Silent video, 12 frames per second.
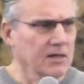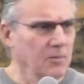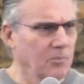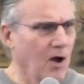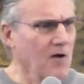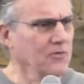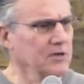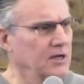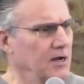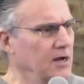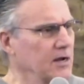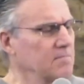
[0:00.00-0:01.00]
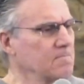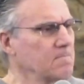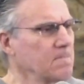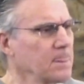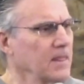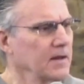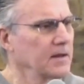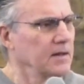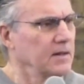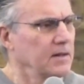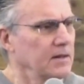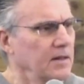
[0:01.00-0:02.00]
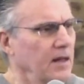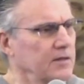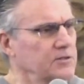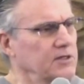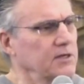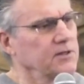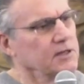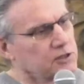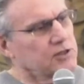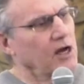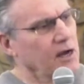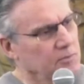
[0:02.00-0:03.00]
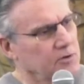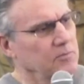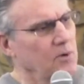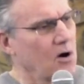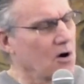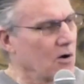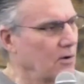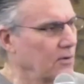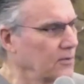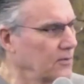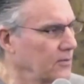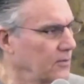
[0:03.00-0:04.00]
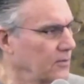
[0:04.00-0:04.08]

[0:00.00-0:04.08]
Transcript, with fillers: And the prophet came and said, This time tomorrow,